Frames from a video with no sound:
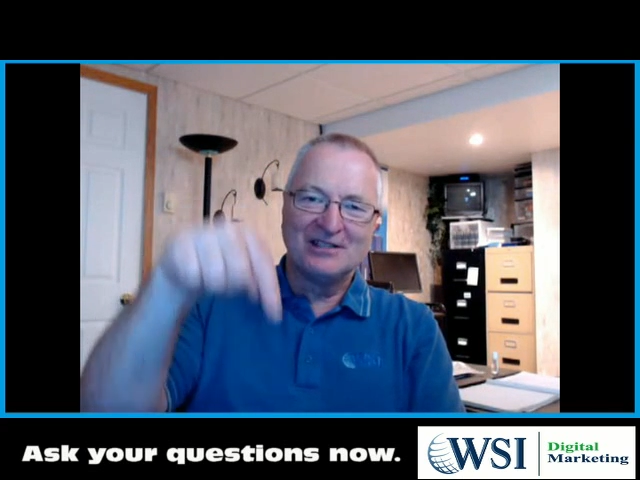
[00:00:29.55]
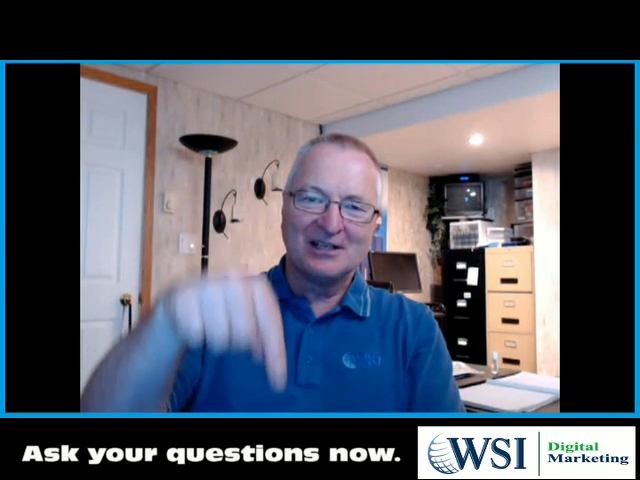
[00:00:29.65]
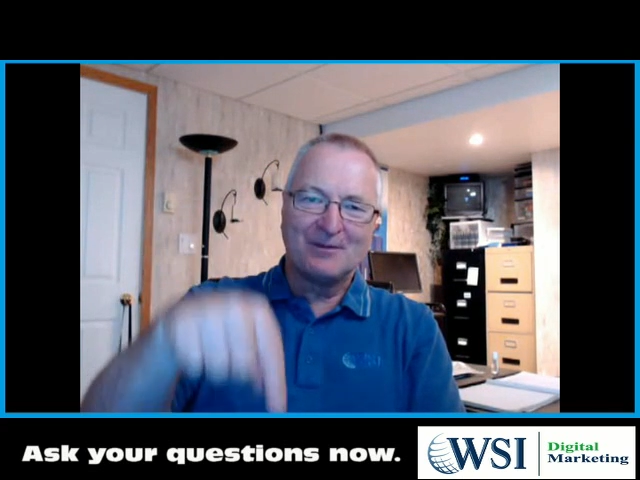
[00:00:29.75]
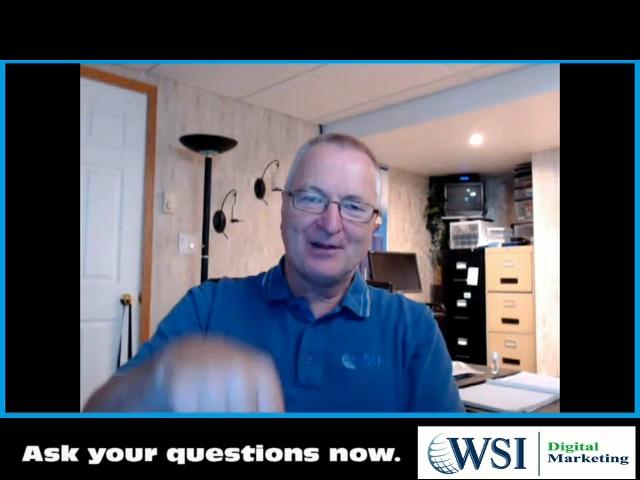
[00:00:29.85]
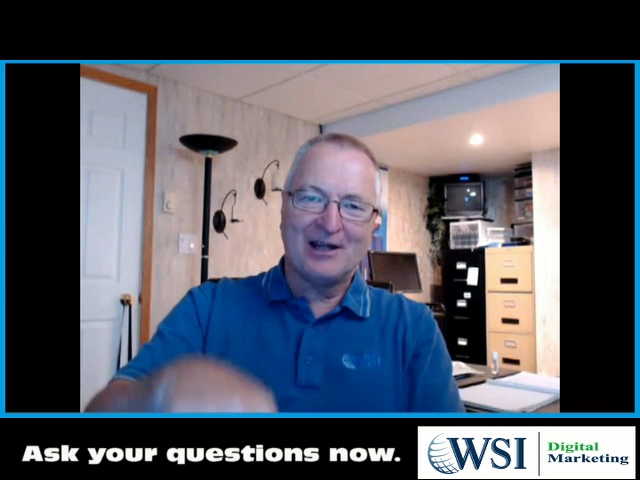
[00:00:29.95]
the
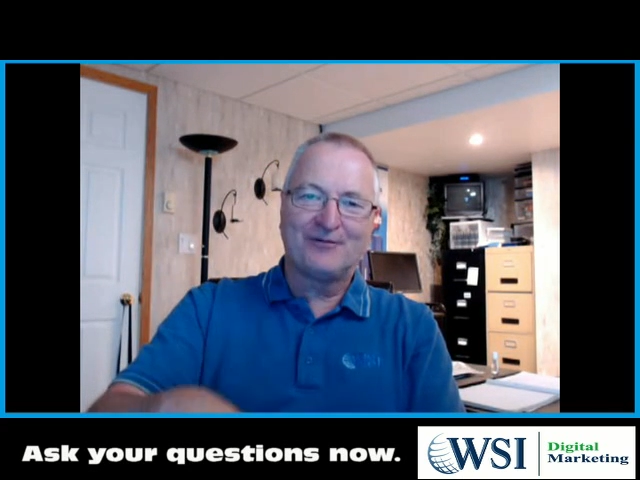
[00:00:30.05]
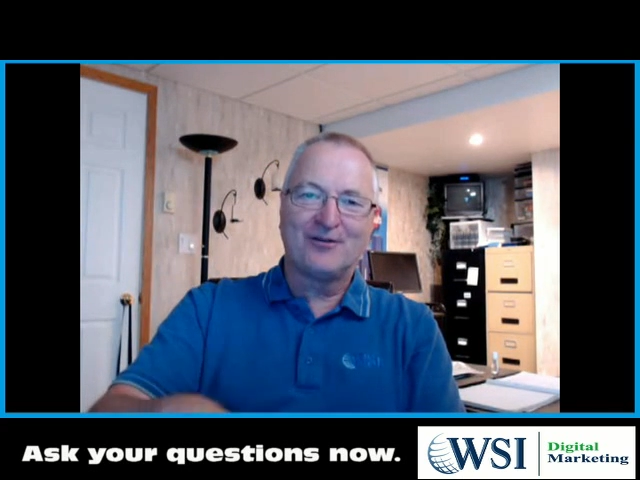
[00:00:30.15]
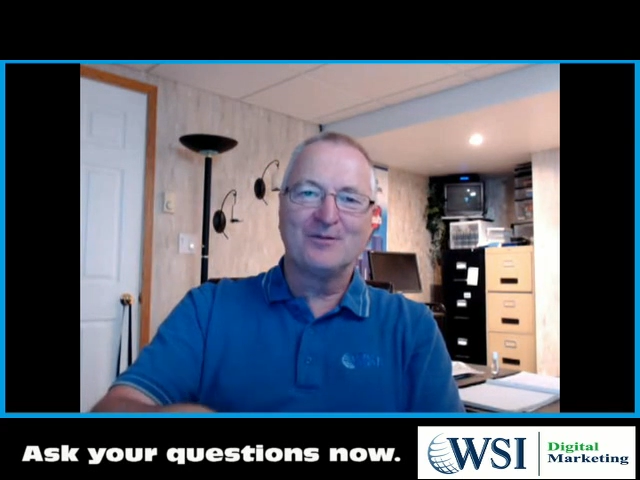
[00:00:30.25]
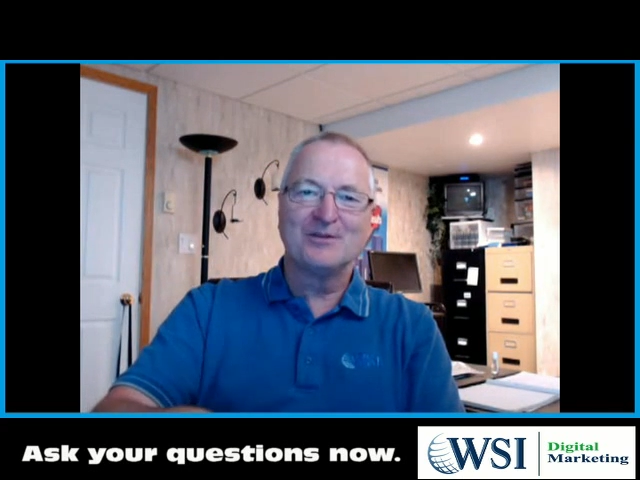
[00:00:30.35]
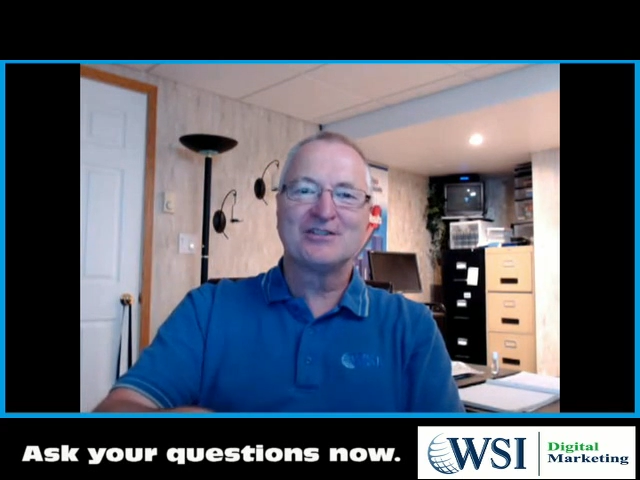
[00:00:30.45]

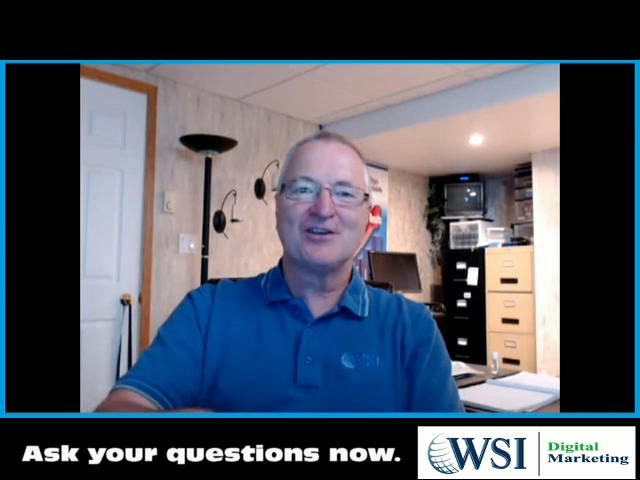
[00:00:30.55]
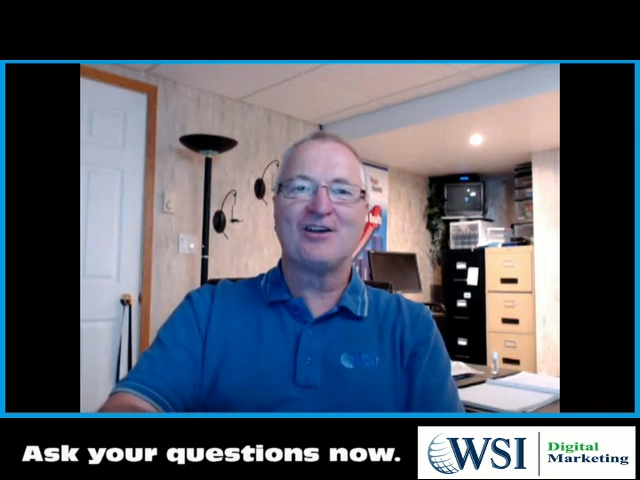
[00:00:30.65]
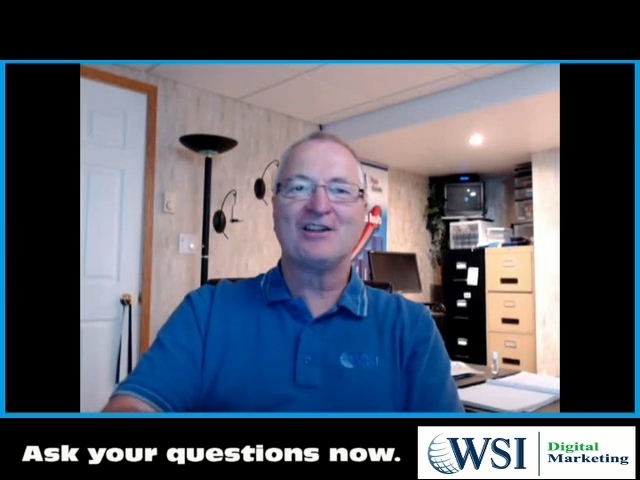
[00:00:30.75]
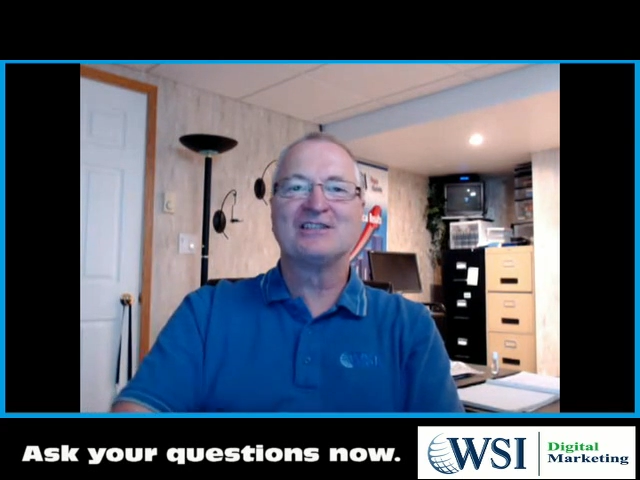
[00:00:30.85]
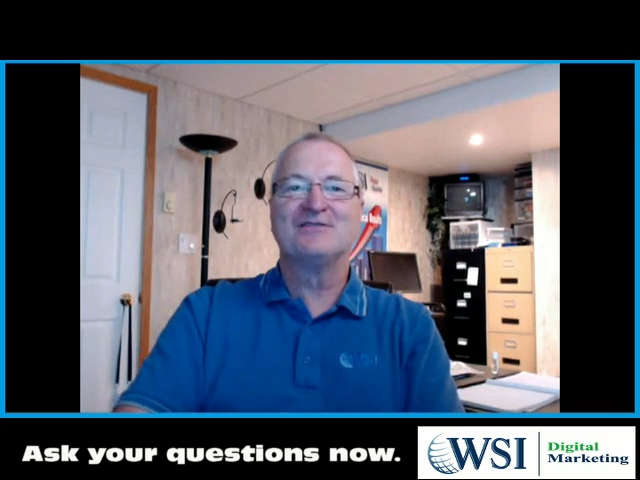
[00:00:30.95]
platform you saw
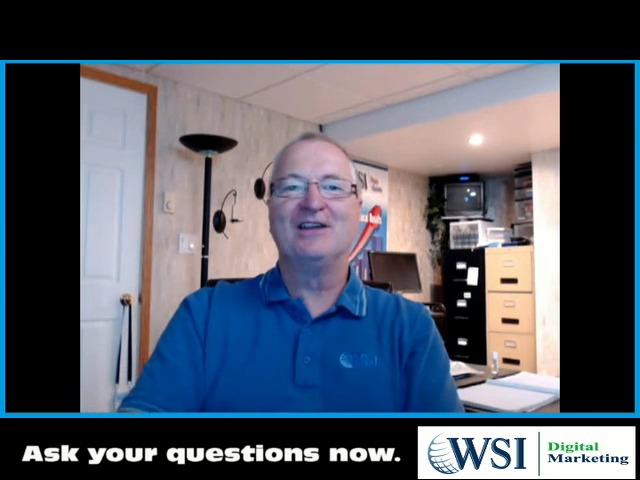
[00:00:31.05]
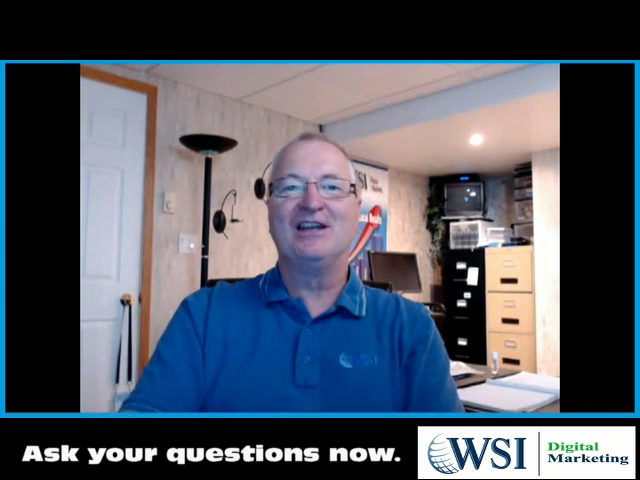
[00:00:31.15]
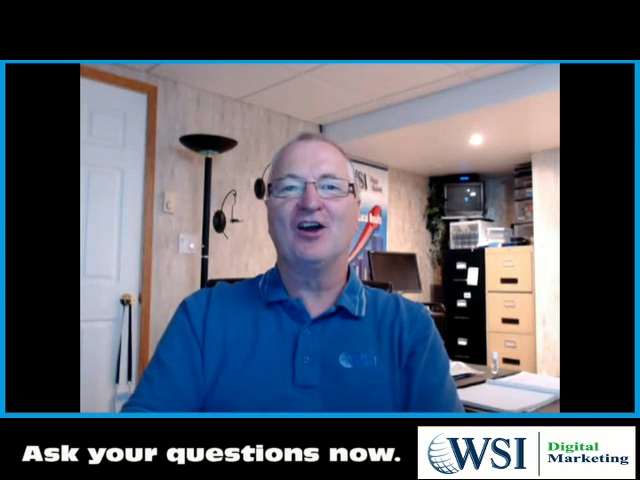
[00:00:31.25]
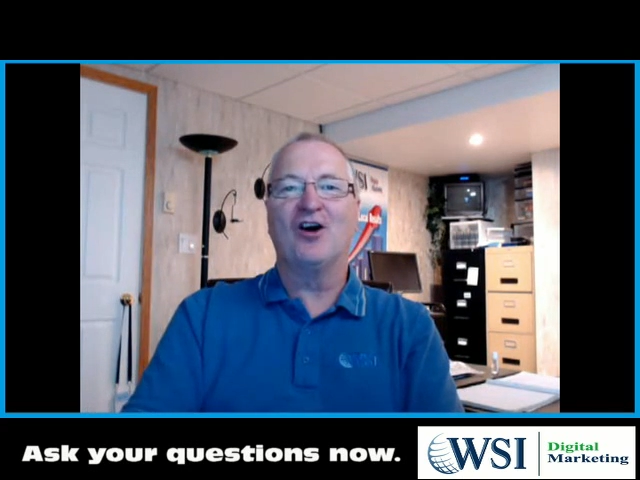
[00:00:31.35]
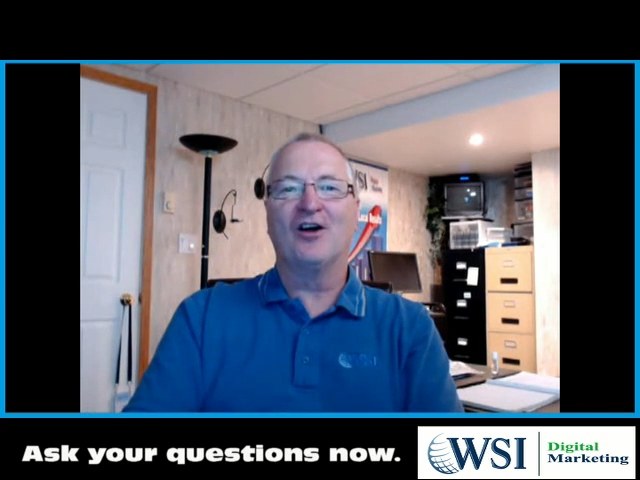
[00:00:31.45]
this
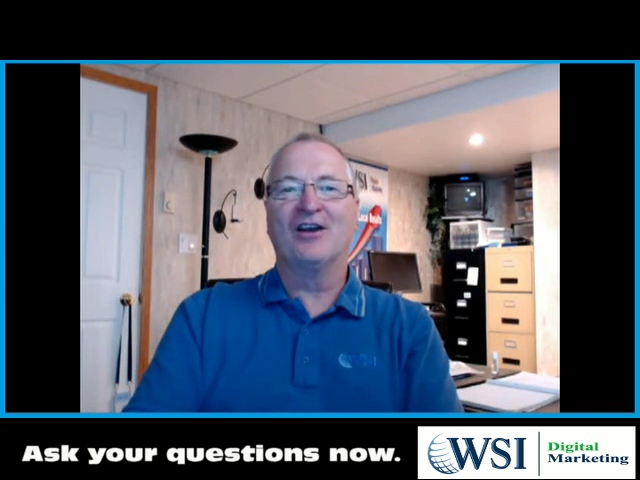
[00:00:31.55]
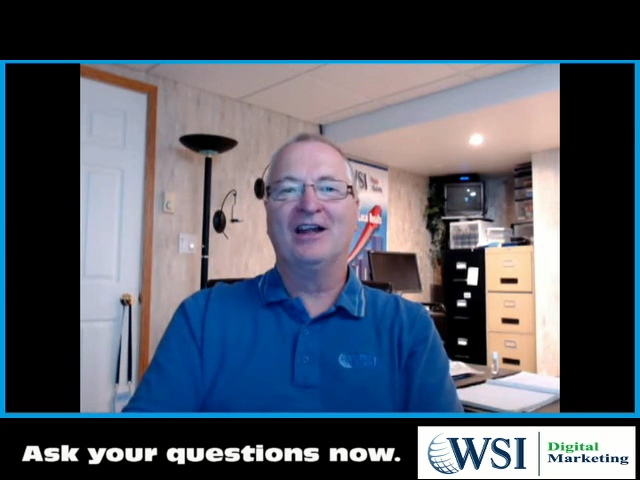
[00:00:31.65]
video on.